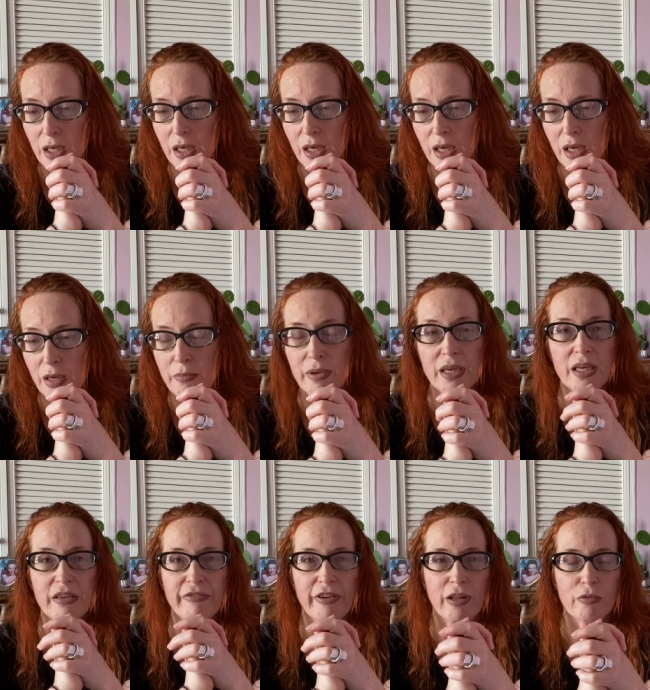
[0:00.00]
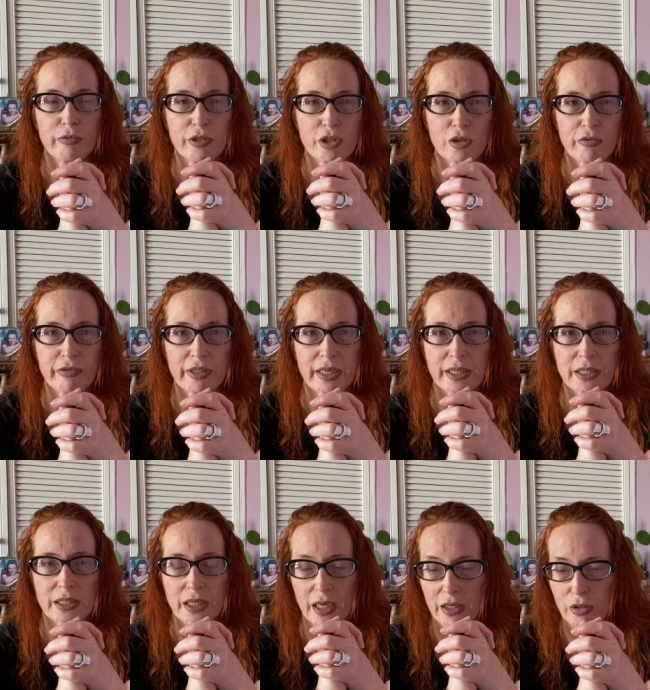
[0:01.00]
um, he felt rejuvenated
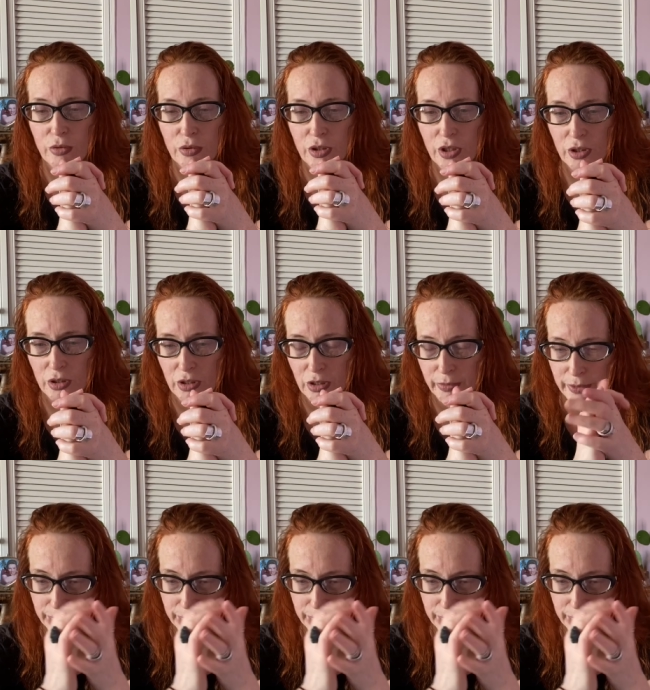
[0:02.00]
and could cope